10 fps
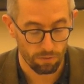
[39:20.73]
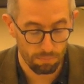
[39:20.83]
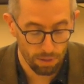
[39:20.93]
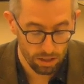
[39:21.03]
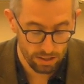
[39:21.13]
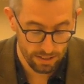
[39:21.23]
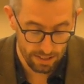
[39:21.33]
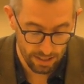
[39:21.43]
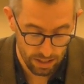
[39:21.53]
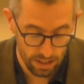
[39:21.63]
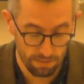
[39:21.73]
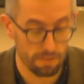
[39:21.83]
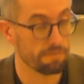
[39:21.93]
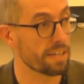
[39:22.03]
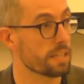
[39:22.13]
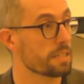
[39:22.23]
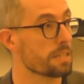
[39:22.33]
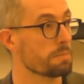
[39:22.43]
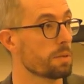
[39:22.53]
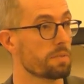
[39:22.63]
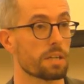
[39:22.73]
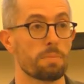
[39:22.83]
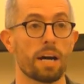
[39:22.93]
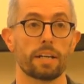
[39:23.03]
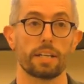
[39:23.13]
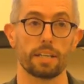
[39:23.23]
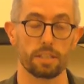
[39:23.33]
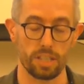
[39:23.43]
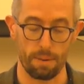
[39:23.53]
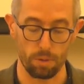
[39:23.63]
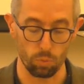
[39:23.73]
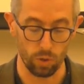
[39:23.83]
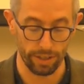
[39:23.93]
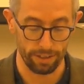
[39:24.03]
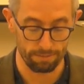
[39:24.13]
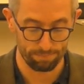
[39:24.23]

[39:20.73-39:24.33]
from Marx's discussion of the fetishism of the commodity in chapter one.